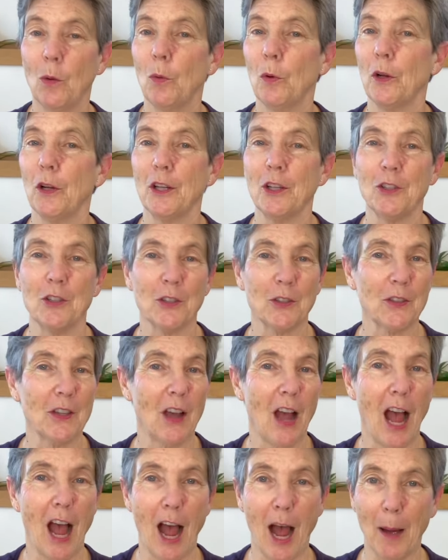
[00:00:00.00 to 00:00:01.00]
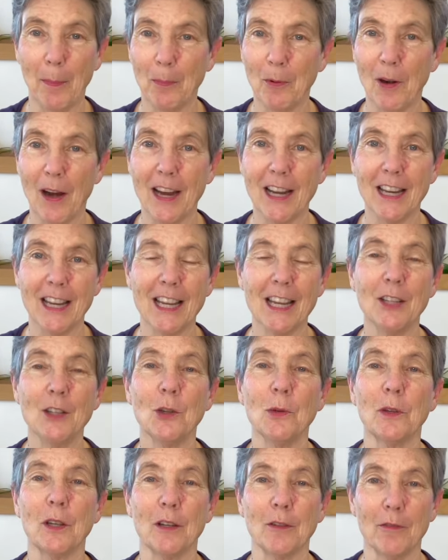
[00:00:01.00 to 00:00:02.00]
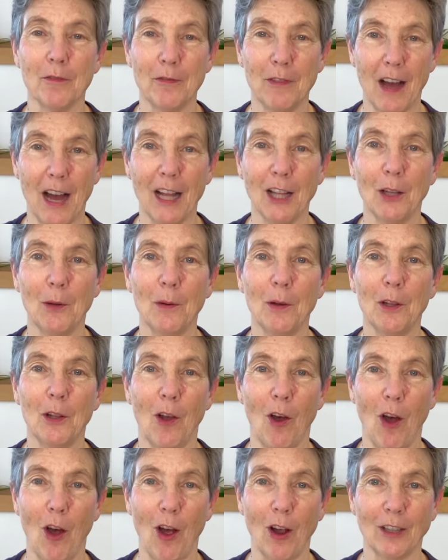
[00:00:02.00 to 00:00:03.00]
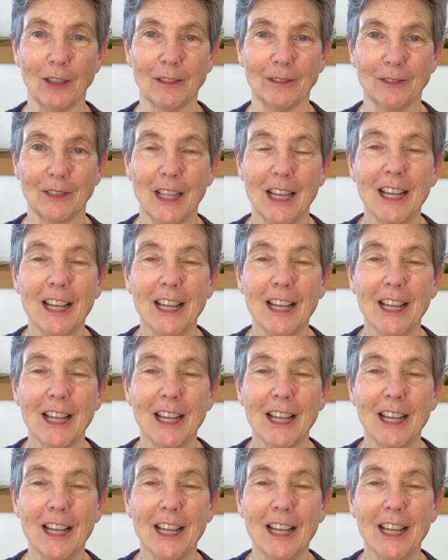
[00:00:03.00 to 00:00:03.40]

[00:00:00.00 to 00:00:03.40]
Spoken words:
We're going to just hop right in. You can follow along.